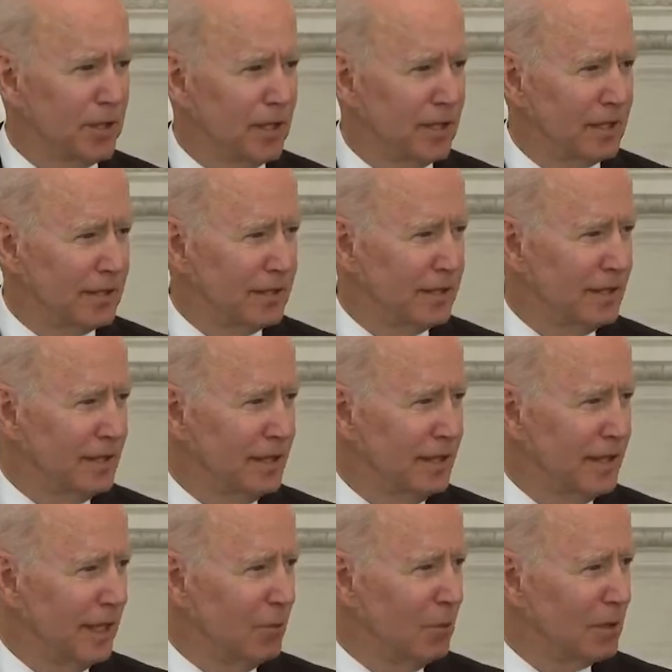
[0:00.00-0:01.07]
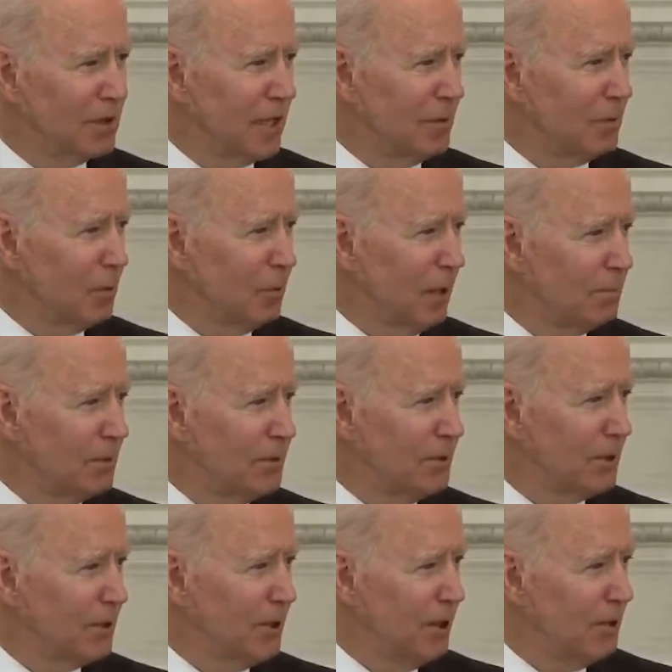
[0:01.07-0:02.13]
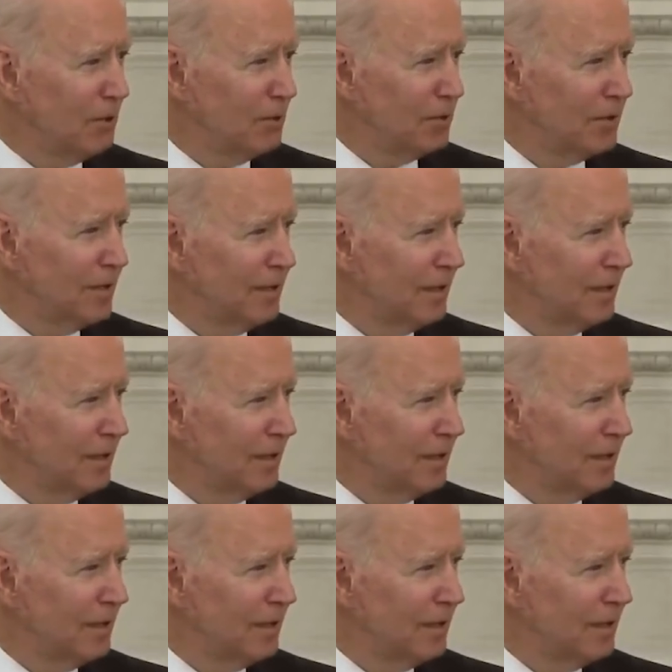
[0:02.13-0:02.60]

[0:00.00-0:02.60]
a gun and what type of weapon you could own.